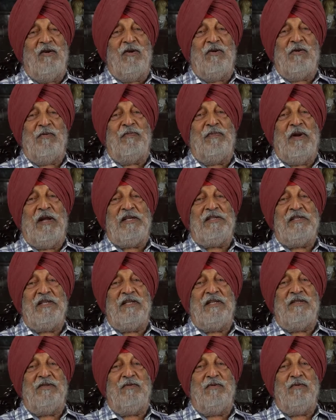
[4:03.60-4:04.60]
lot of
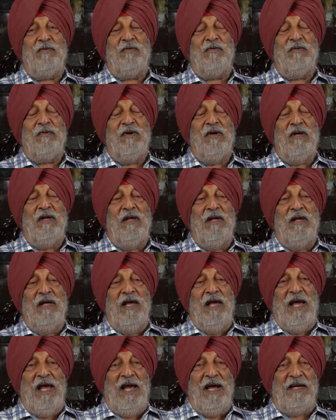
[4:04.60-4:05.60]
pressure
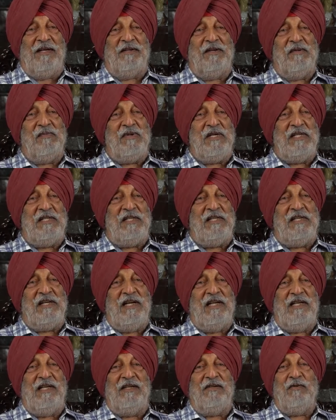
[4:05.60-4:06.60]
to act
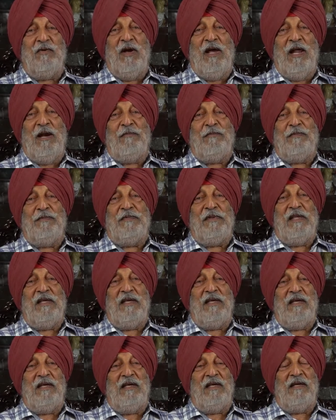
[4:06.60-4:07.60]
immediately to help
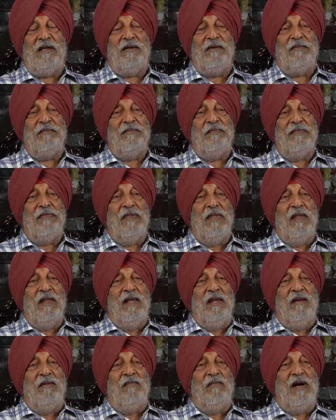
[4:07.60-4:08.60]
the
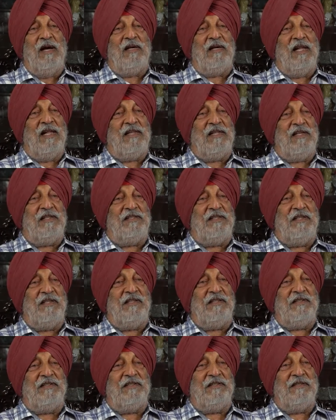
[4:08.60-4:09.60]

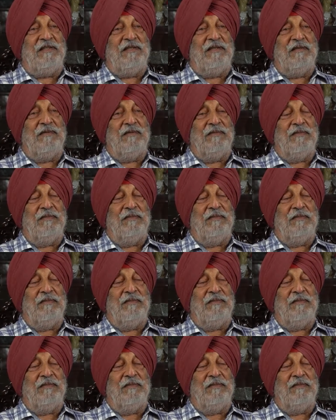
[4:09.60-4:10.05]
Bangladeshis.